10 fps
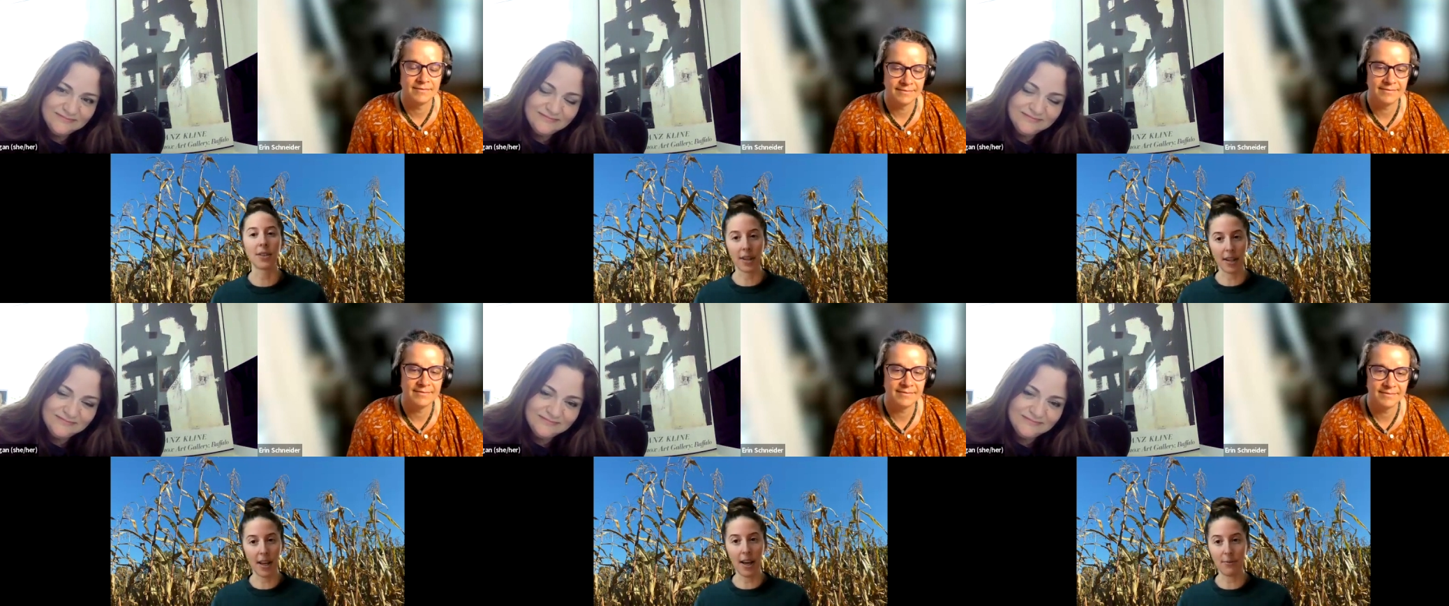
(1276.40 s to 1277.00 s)
Speaker 1: you're going
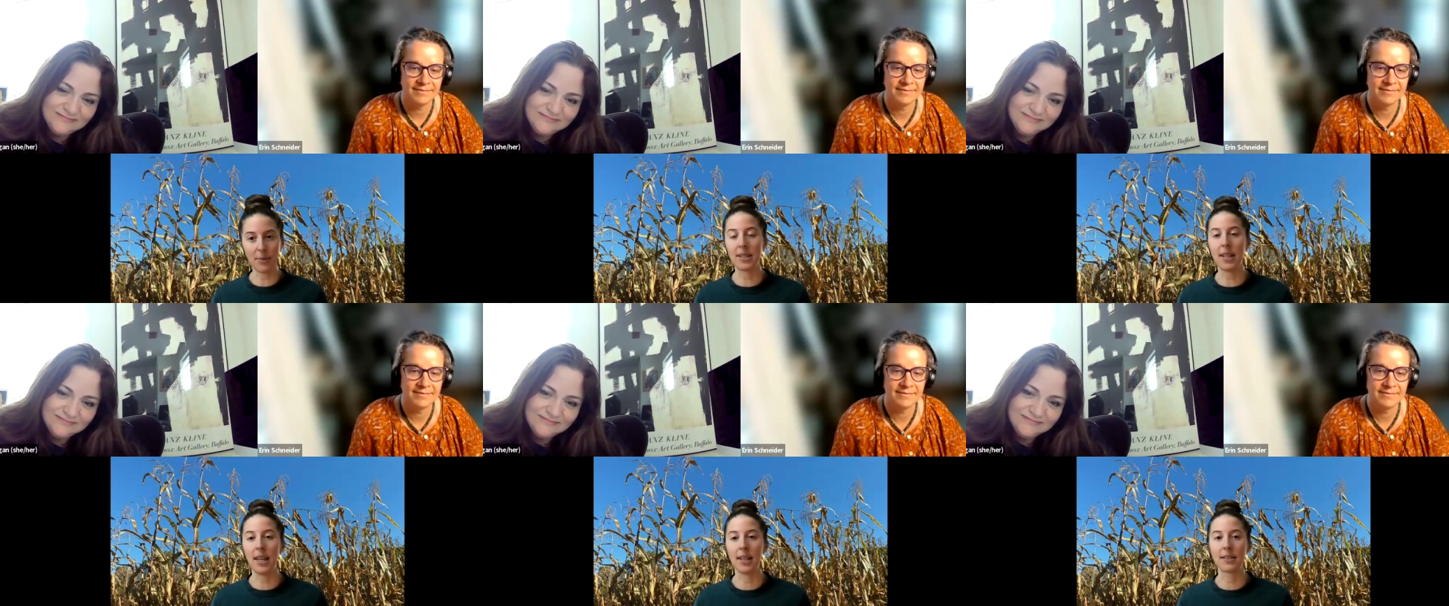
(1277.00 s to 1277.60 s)
to have
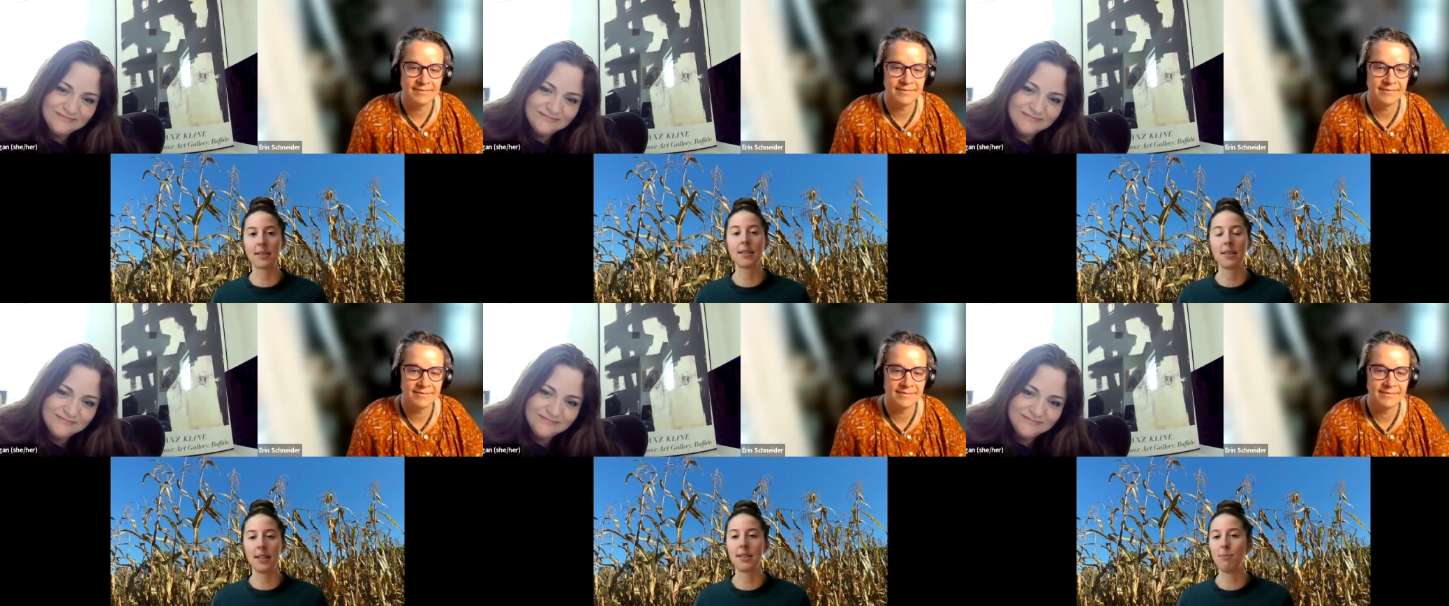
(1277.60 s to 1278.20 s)
mistakes.
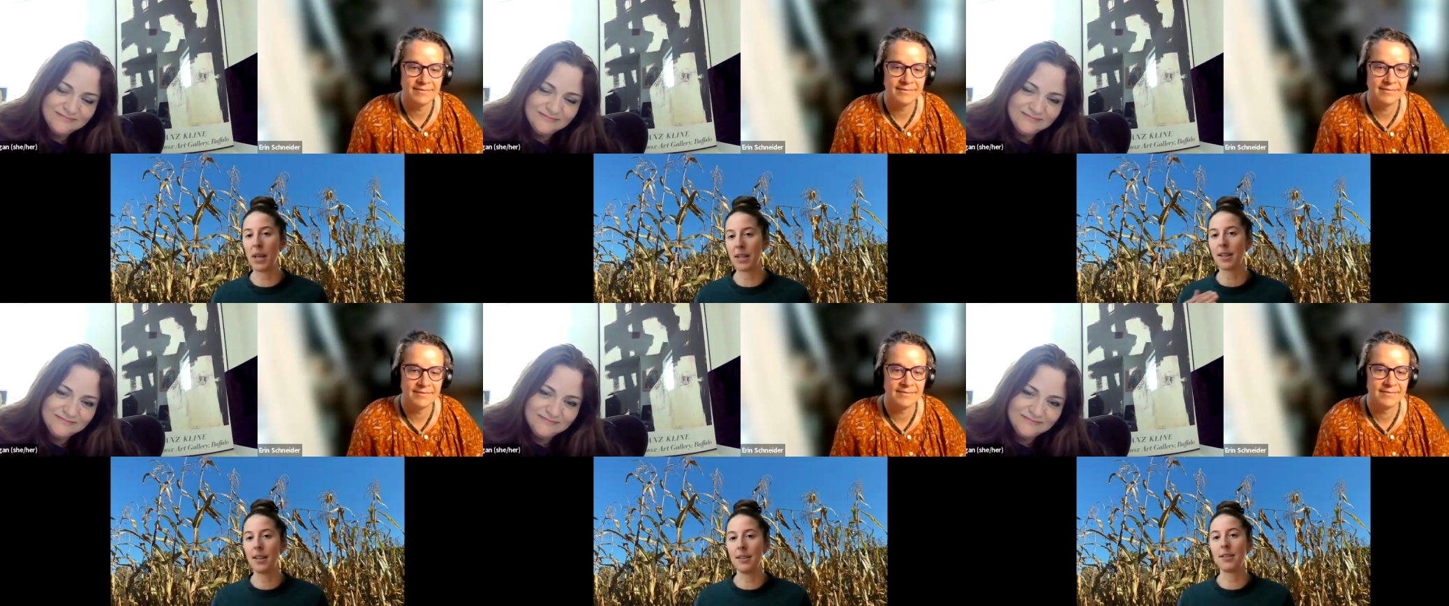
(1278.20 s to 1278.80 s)
It makes
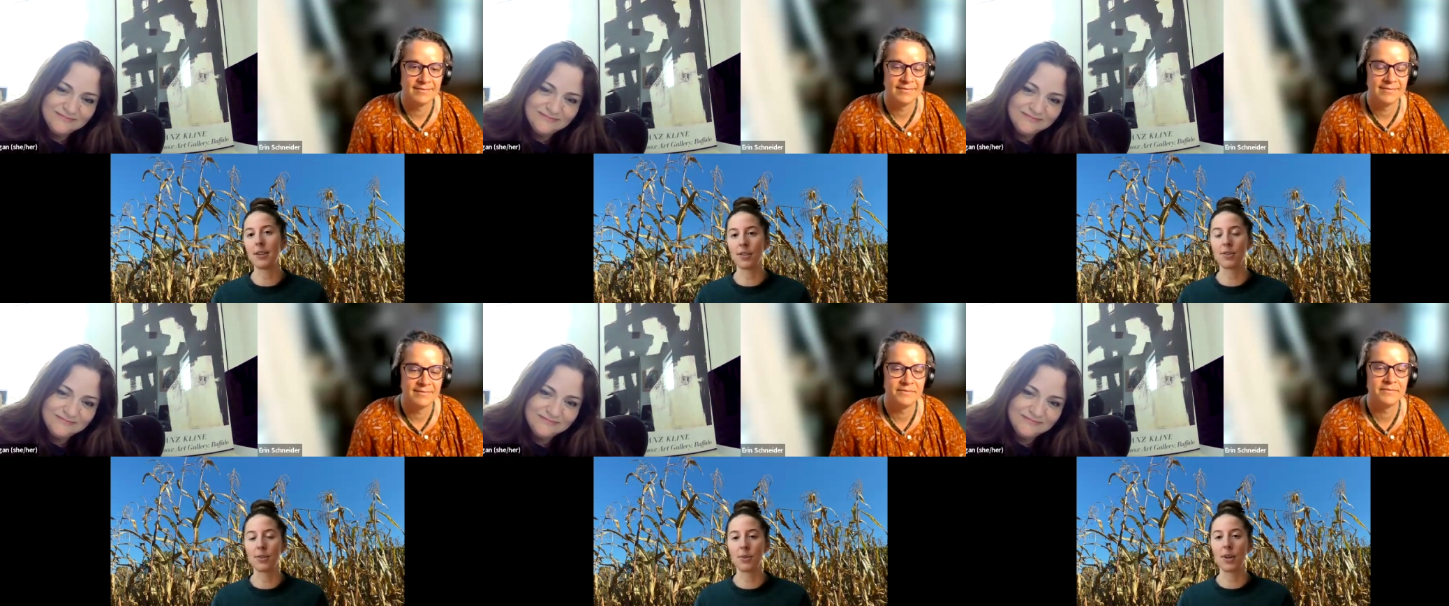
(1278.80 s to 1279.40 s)
it easier
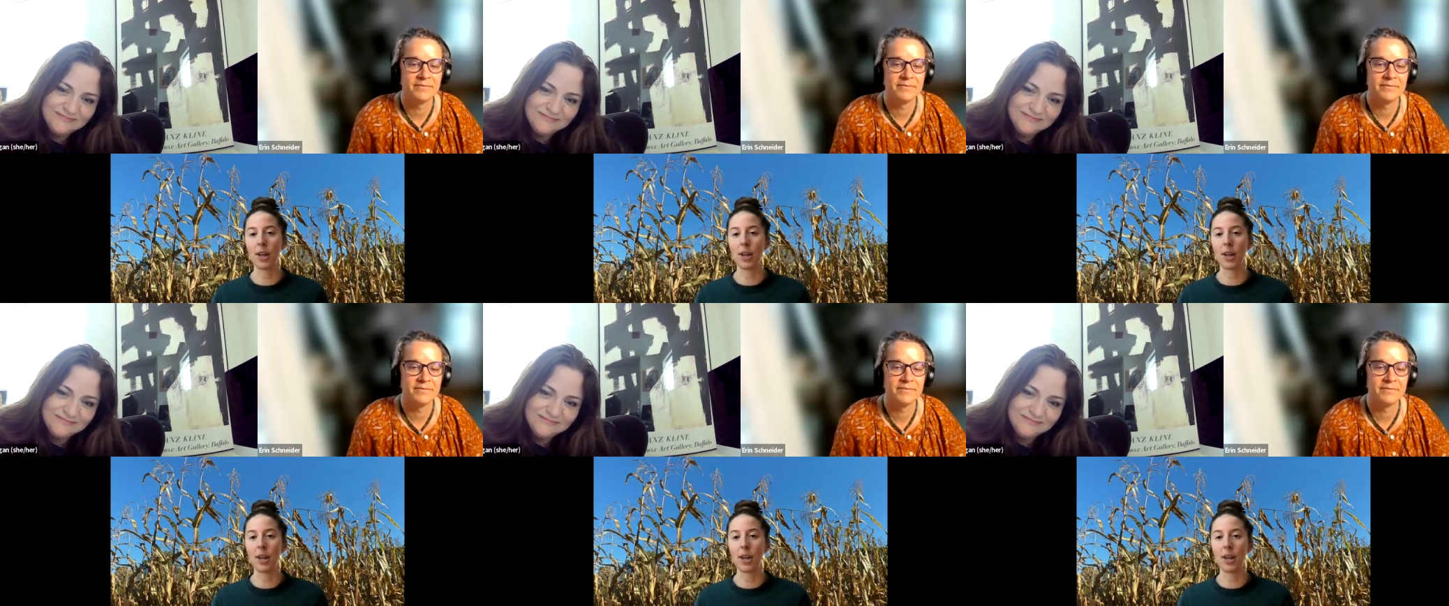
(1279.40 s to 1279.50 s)
to